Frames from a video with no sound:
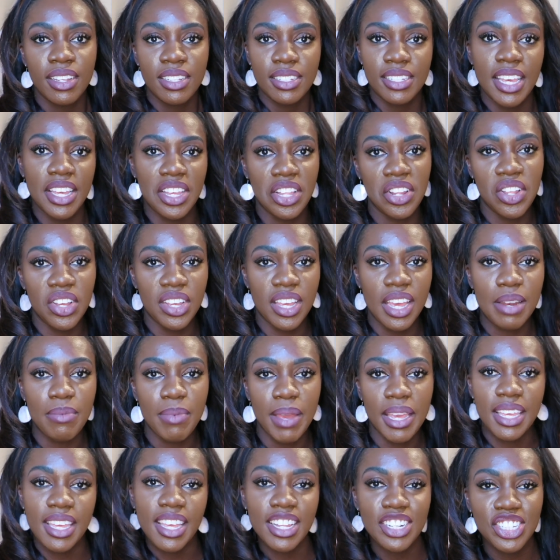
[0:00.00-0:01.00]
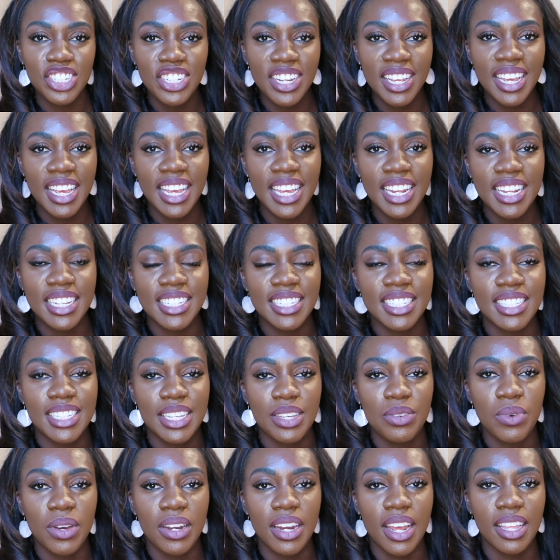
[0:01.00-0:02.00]
take a look at my kitchen and
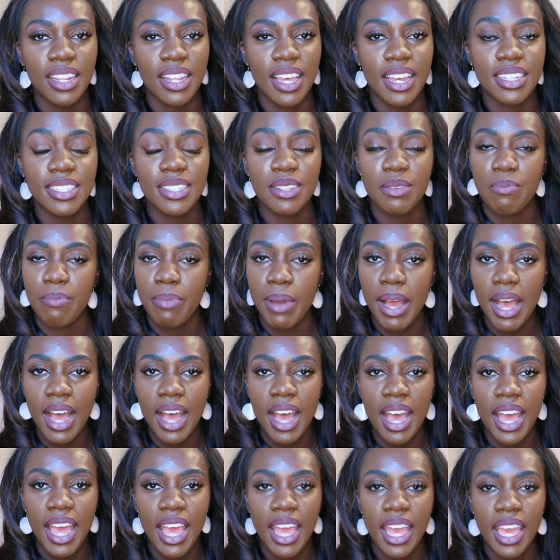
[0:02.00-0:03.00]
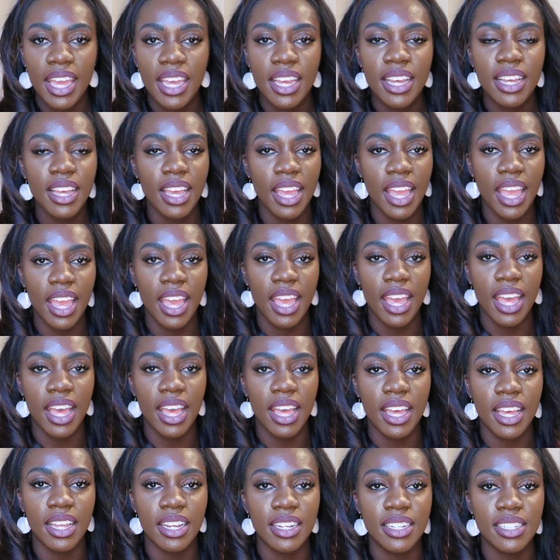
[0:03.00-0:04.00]
see what I like to buy,
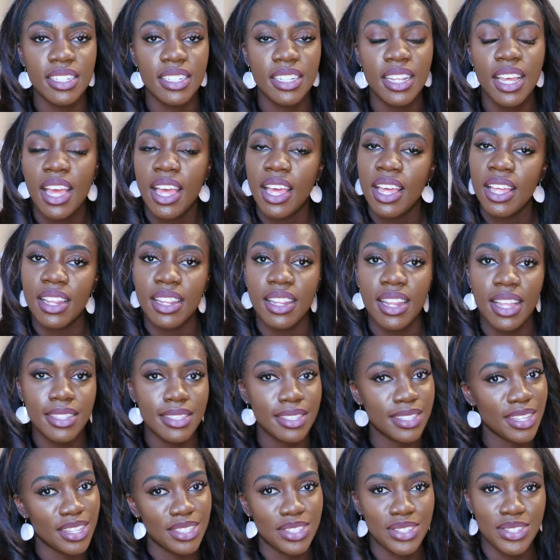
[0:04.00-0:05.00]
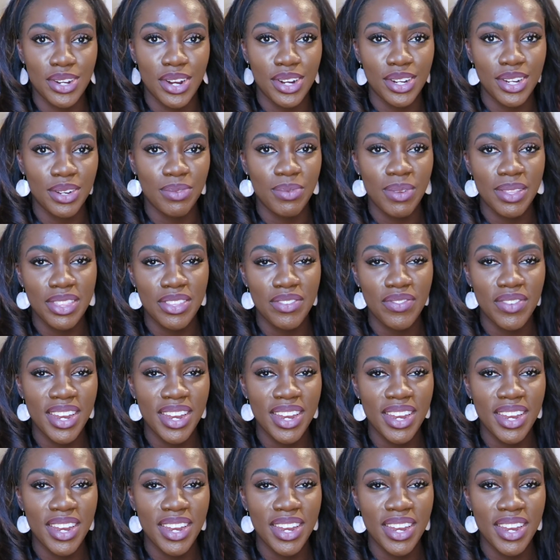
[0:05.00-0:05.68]
and let's get started with the